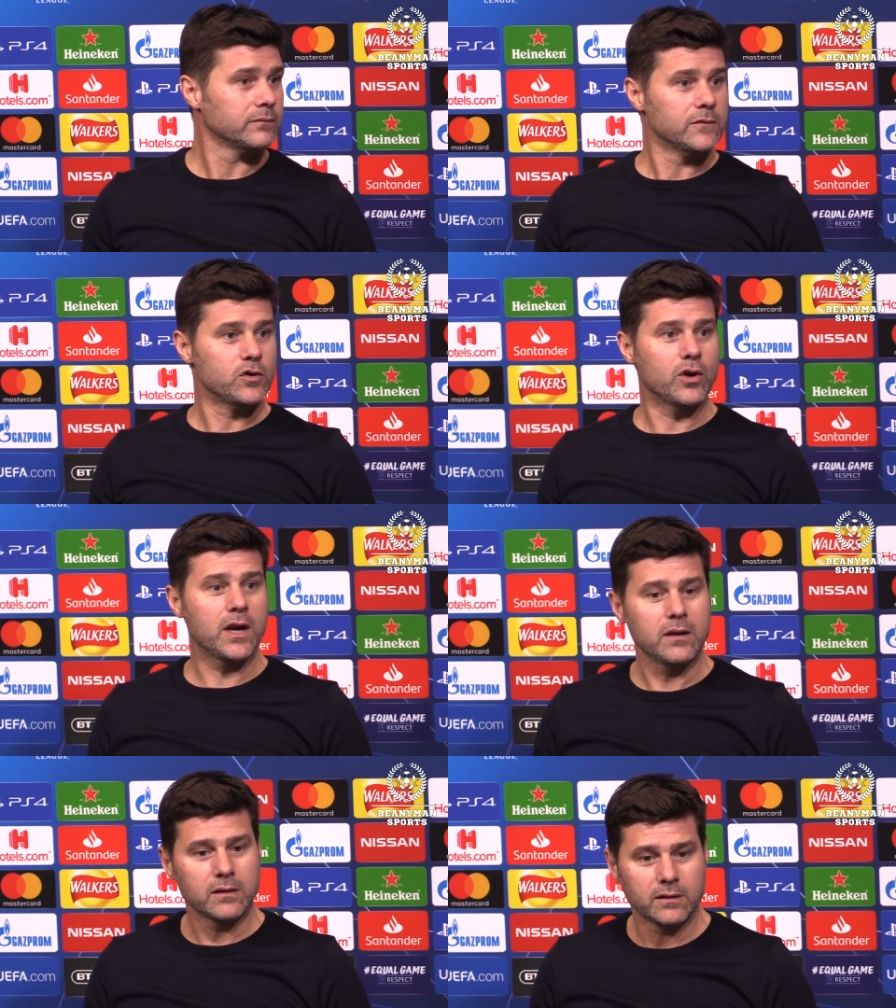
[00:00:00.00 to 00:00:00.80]
It's
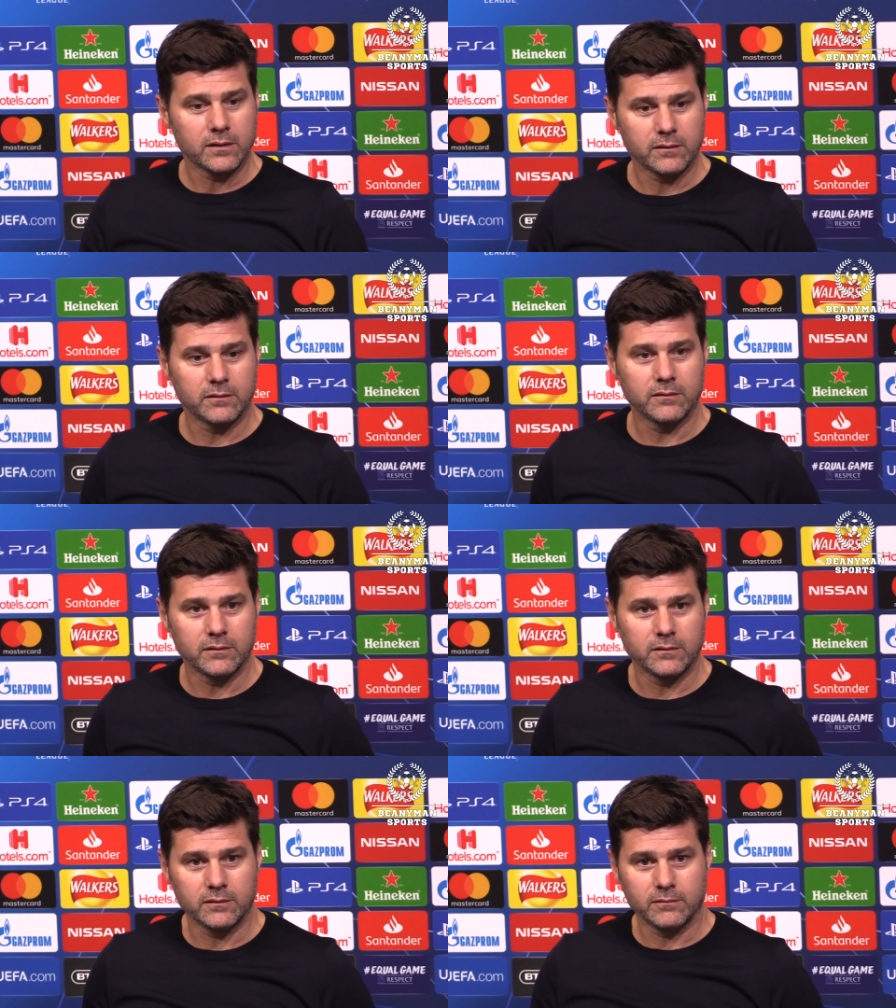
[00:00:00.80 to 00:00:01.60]
okay,
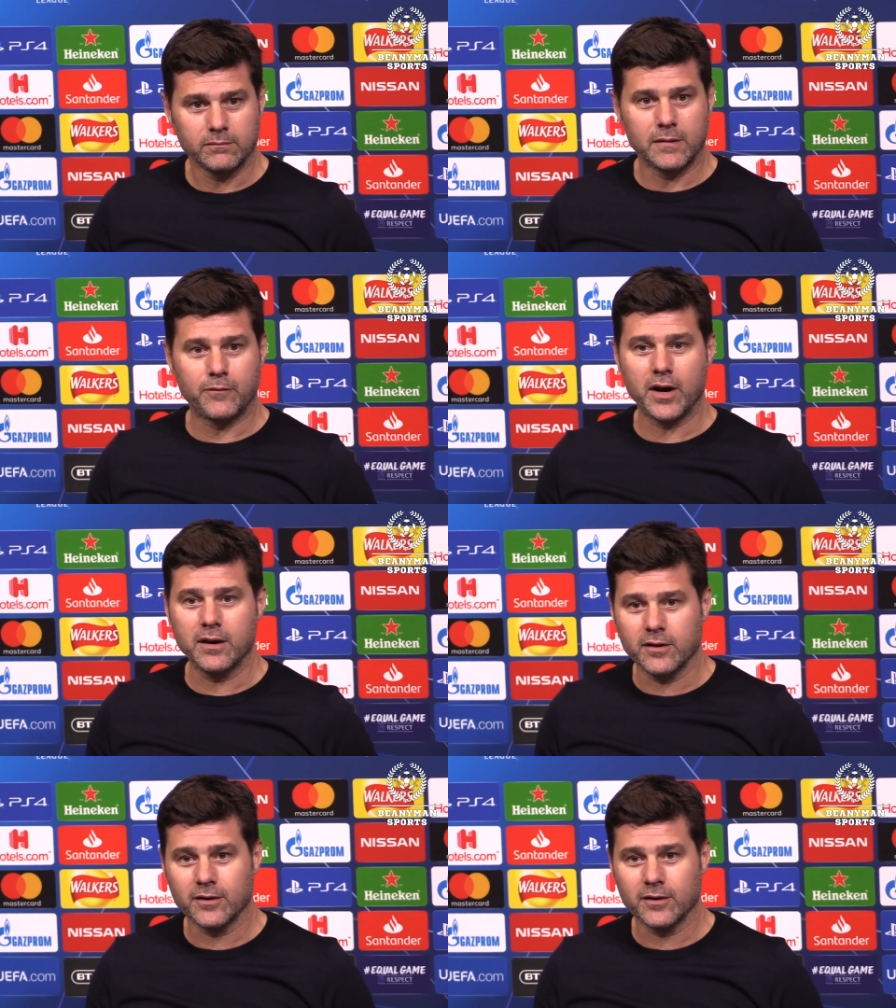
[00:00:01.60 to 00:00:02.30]
my friend.